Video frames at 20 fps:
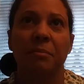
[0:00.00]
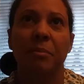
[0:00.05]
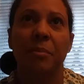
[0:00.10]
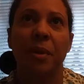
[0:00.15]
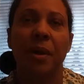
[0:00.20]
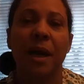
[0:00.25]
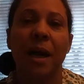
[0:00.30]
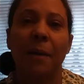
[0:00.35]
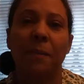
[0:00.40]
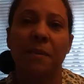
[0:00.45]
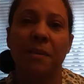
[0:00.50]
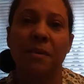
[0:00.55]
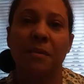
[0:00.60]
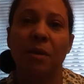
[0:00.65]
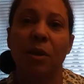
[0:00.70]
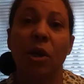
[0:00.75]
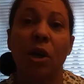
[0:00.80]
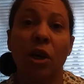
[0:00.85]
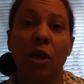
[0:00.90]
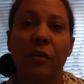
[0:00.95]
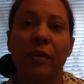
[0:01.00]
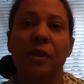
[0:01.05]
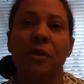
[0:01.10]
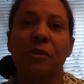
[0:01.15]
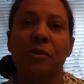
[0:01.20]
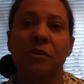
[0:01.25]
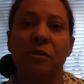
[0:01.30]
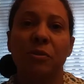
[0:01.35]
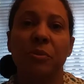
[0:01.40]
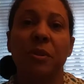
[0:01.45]
perhaps the
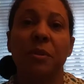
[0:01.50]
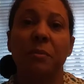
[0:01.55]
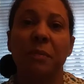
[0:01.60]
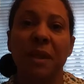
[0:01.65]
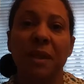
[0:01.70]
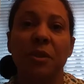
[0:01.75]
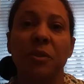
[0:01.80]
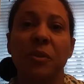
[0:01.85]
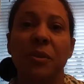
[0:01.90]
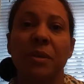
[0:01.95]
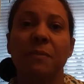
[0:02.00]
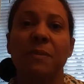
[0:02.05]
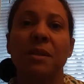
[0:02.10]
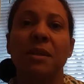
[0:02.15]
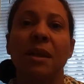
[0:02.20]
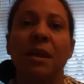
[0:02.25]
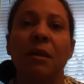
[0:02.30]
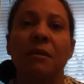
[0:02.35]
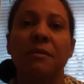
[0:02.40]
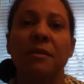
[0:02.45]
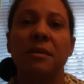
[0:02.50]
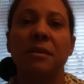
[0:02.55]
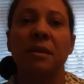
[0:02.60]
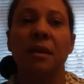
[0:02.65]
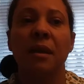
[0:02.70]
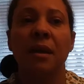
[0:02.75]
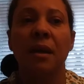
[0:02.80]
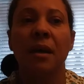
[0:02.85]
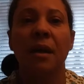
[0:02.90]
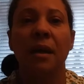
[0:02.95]
courage to admit to themselves,
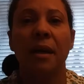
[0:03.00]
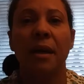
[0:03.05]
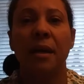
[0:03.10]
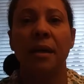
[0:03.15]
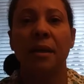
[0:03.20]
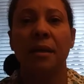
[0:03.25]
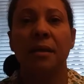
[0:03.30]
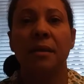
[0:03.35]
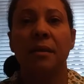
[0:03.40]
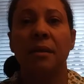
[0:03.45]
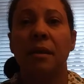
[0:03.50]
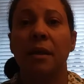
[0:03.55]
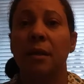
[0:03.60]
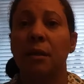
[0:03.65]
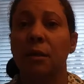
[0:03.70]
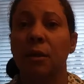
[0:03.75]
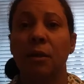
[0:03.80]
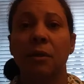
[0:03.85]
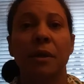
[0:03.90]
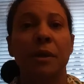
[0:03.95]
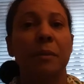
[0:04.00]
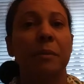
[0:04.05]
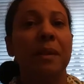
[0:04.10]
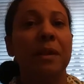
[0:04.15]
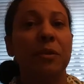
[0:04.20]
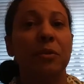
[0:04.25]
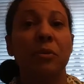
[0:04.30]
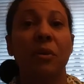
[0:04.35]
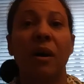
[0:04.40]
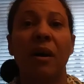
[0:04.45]
and let alone
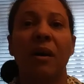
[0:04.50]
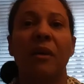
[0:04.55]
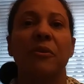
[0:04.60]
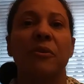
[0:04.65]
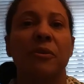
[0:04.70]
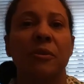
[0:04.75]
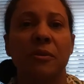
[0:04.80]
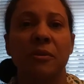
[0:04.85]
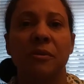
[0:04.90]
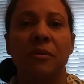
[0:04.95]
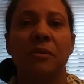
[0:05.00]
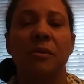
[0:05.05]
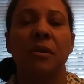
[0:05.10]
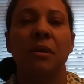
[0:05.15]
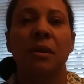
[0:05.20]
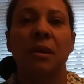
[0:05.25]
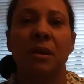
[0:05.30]
admit to others,